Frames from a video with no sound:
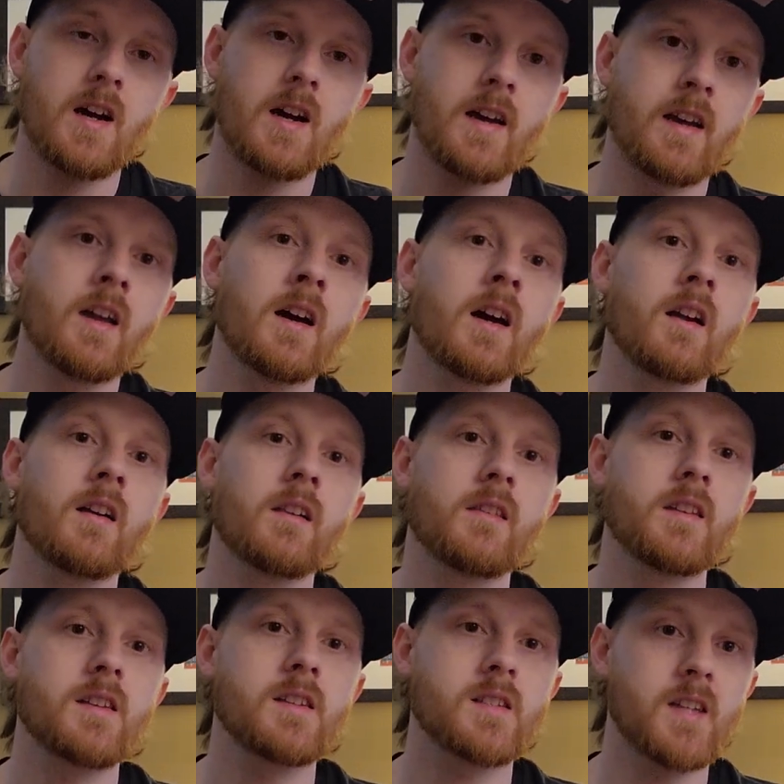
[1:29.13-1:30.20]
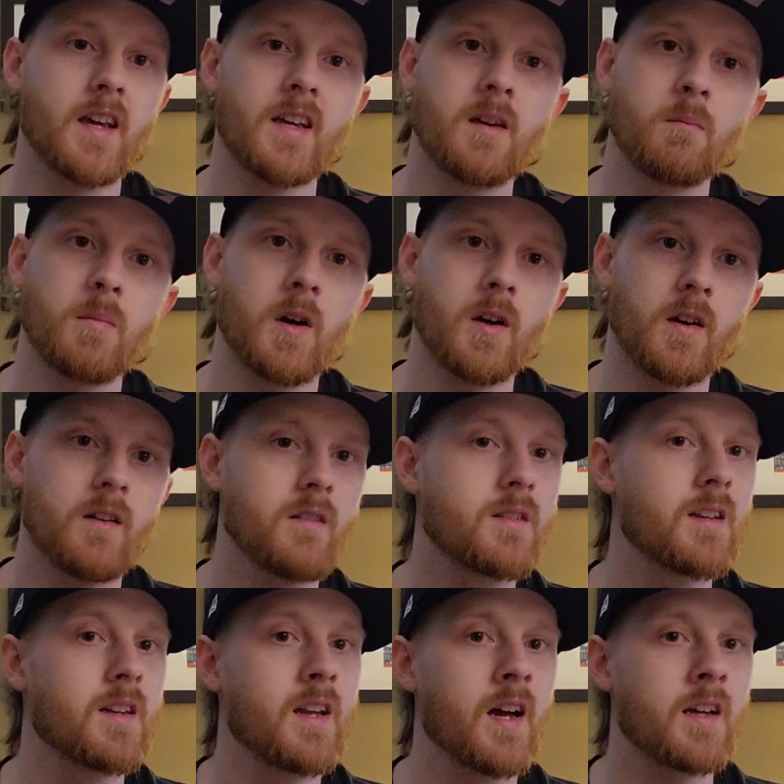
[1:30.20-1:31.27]
And the second part
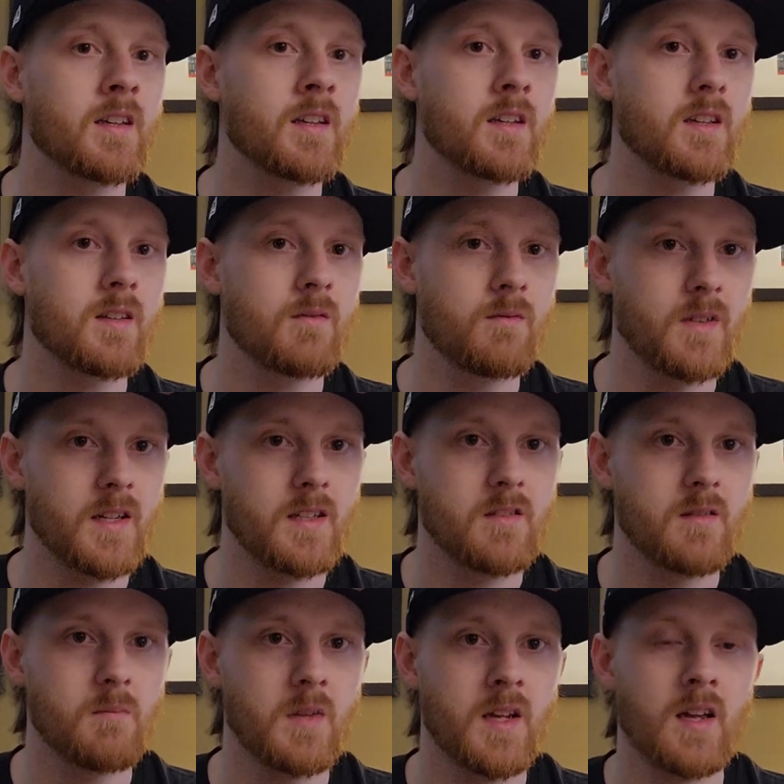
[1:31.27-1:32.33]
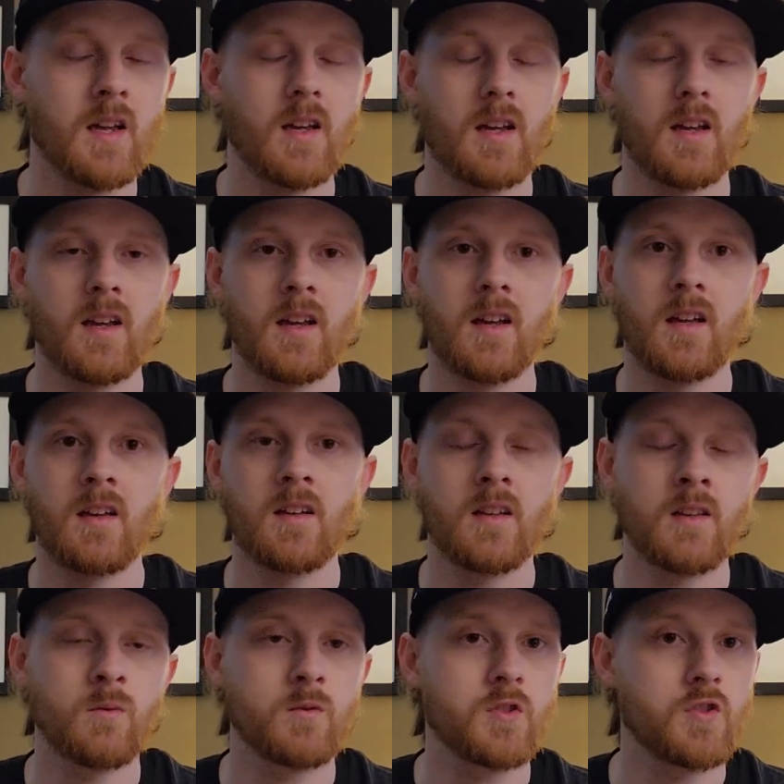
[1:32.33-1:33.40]
did not get conveyed to me, and
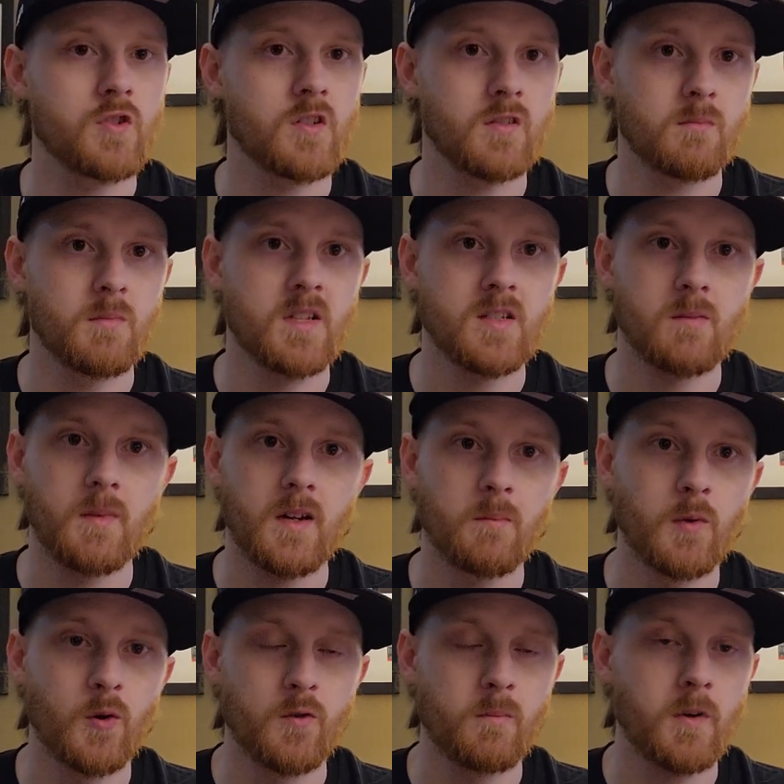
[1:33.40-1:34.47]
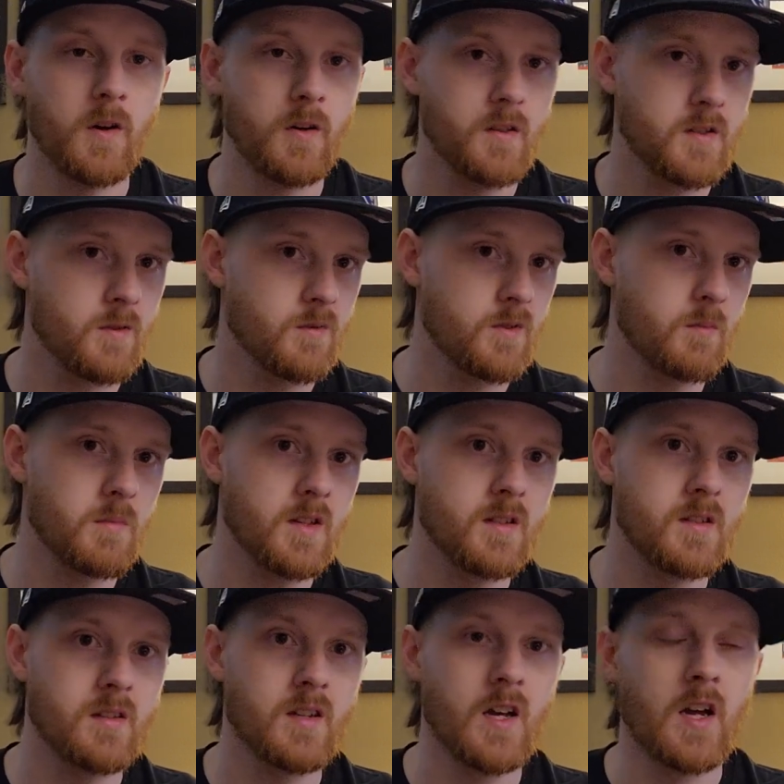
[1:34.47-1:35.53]
it was just missed by both parties. It was
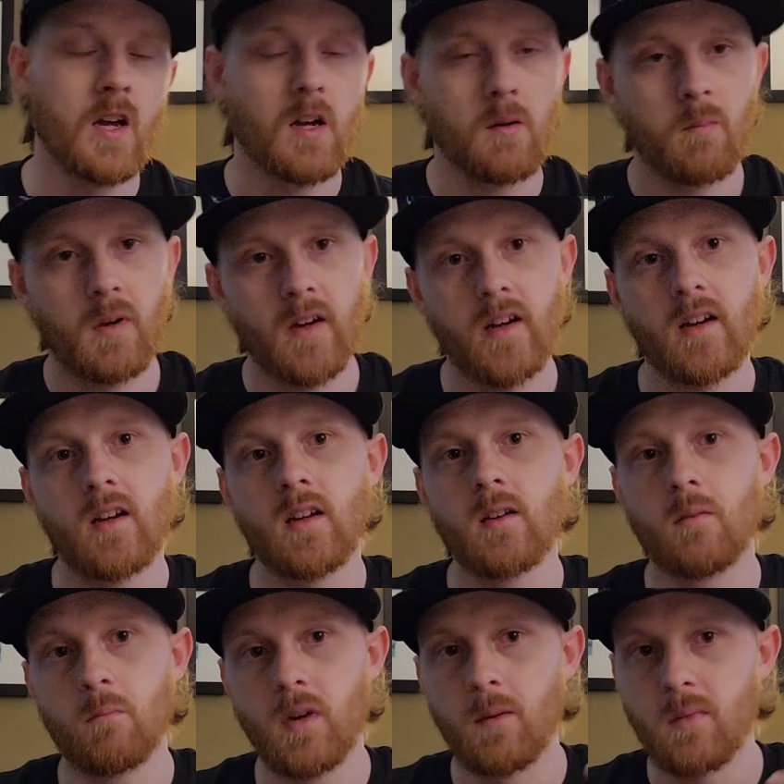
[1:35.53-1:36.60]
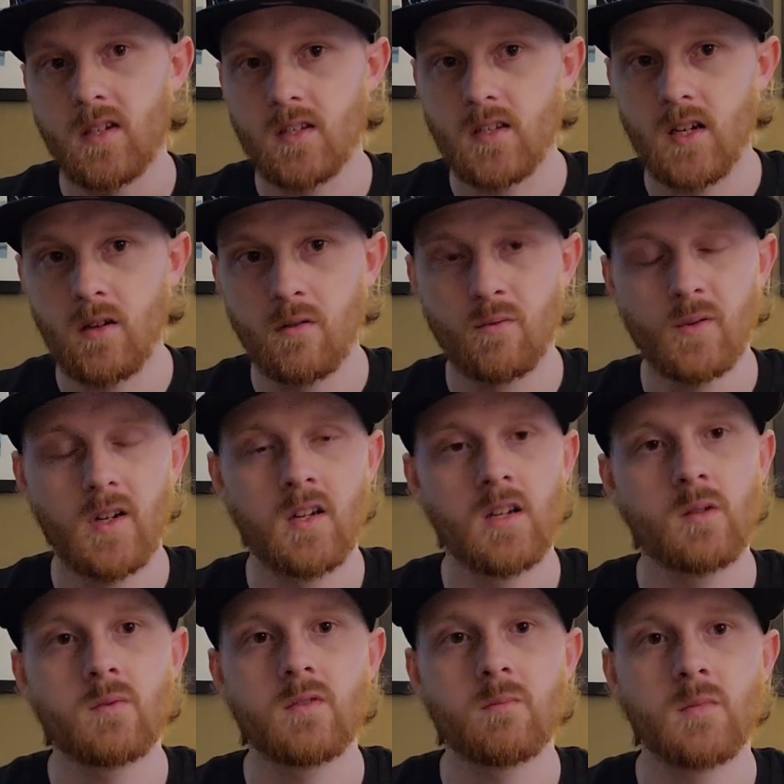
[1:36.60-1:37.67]
missed by myself, and
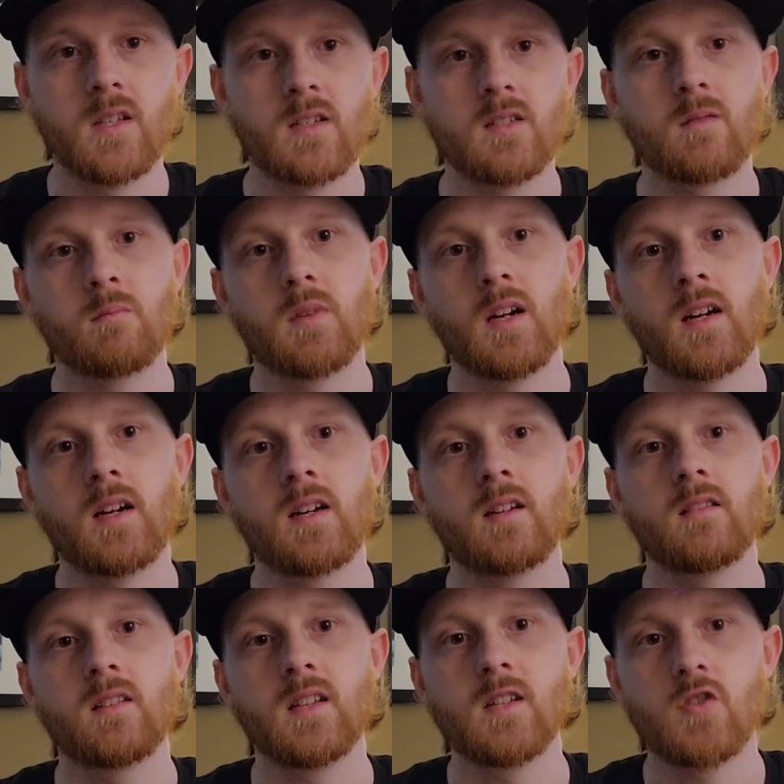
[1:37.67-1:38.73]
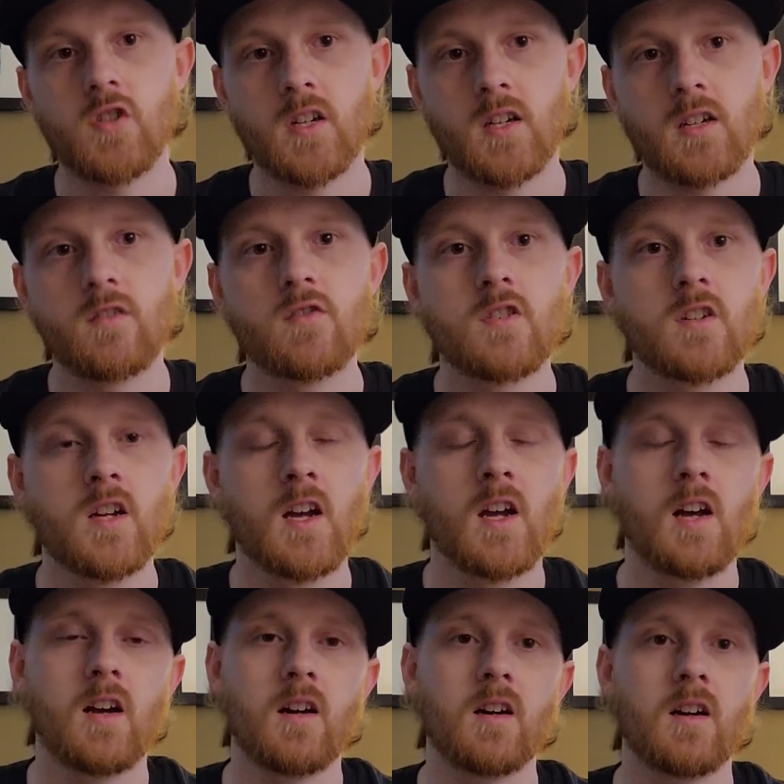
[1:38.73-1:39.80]
it was missed by the judge
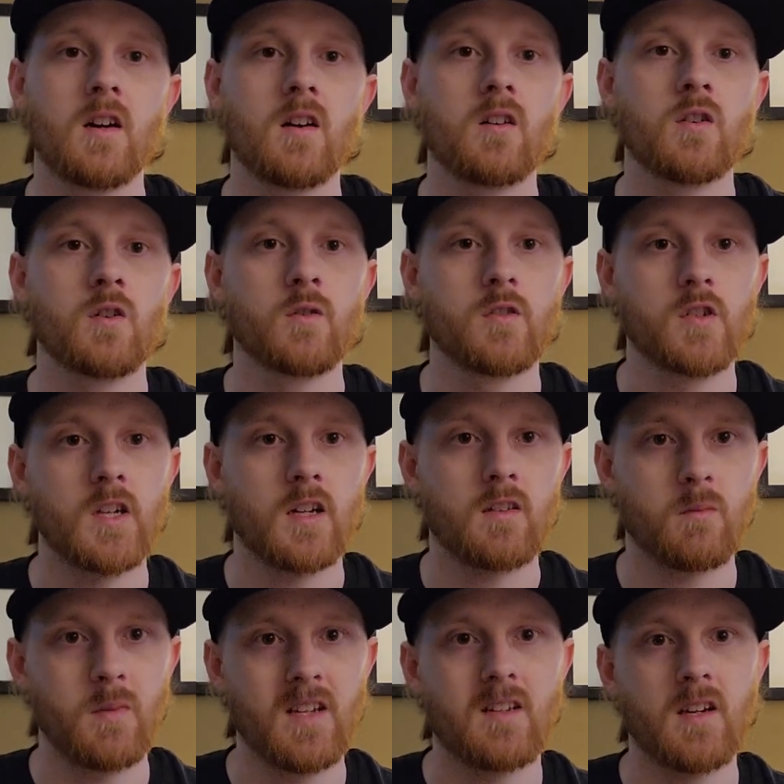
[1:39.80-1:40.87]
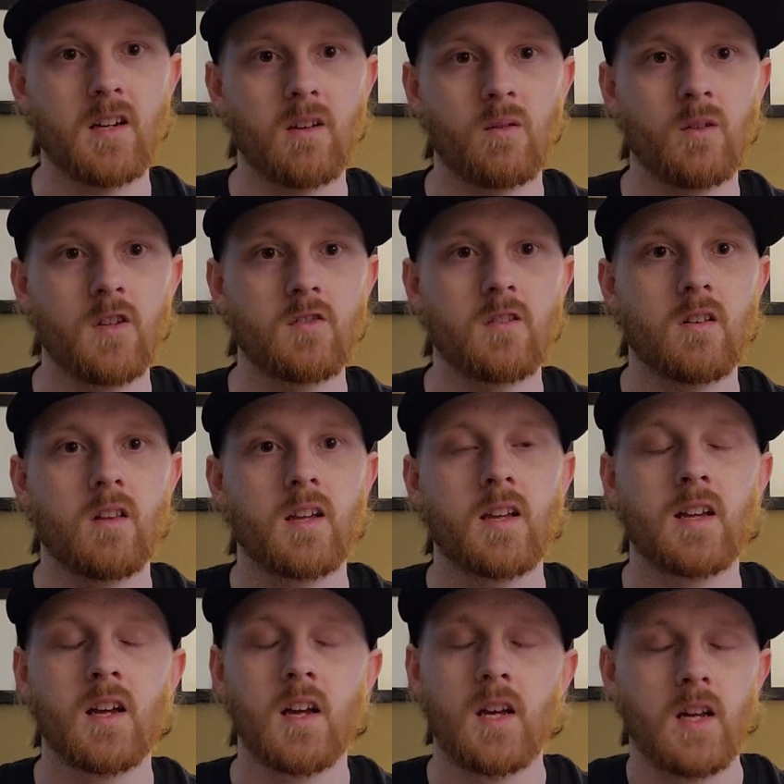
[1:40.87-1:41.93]
who checked my deck originally.
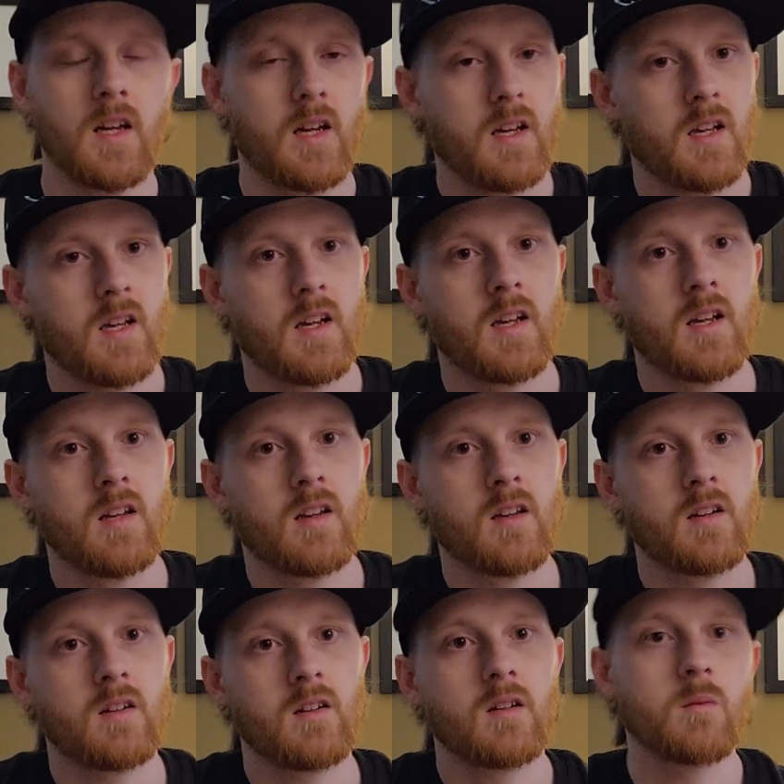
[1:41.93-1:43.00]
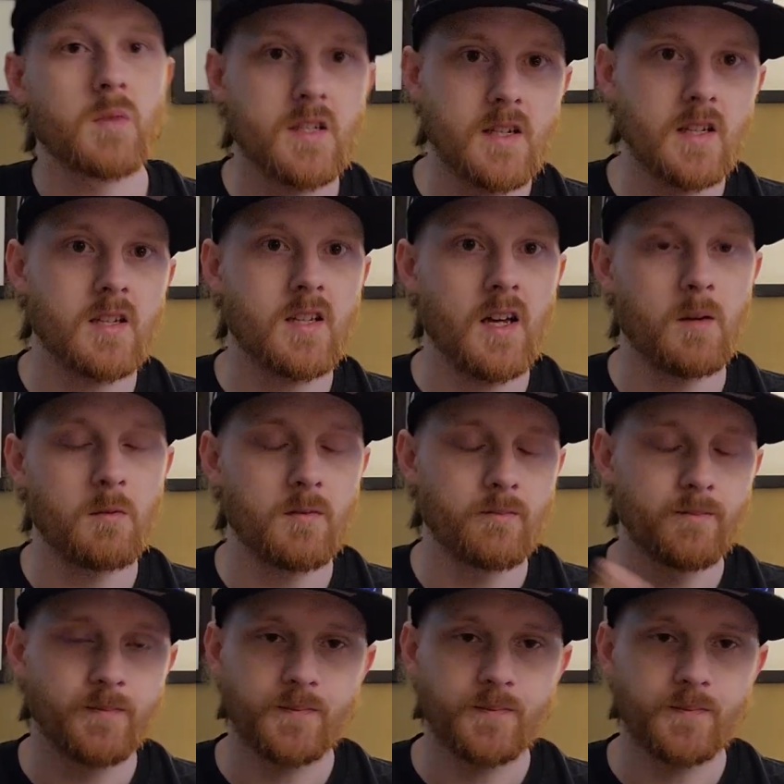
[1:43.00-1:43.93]
And mistakes happen.